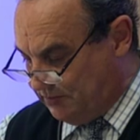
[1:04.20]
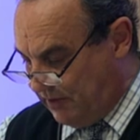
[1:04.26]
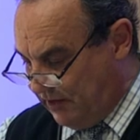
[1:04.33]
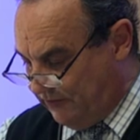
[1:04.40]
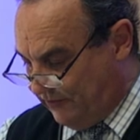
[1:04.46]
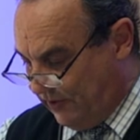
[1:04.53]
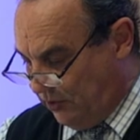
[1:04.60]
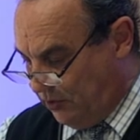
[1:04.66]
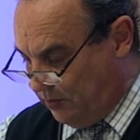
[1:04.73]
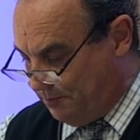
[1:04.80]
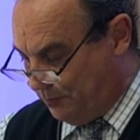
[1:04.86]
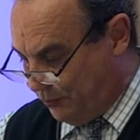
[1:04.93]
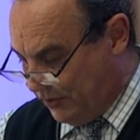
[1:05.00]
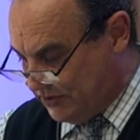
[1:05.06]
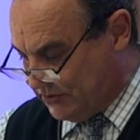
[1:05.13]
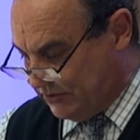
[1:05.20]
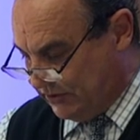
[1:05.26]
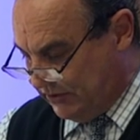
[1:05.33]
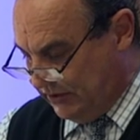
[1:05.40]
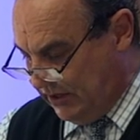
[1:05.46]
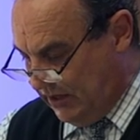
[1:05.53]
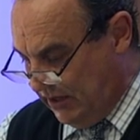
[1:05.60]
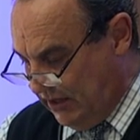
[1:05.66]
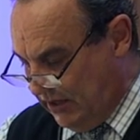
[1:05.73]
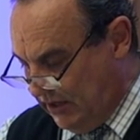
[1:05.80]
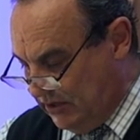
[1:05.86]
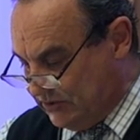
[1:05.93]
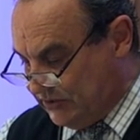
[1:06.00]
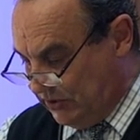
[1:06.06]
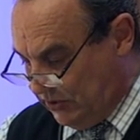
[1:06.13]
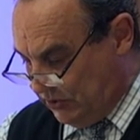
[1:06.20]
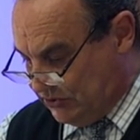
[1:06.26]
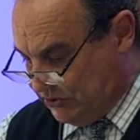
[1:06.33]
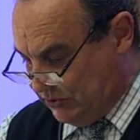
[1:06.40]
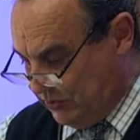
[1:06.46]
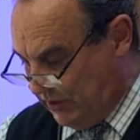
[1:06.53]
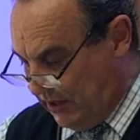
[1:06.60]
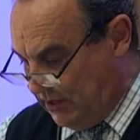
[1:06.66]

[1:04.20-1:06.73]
my fellow prisoner, salutes you,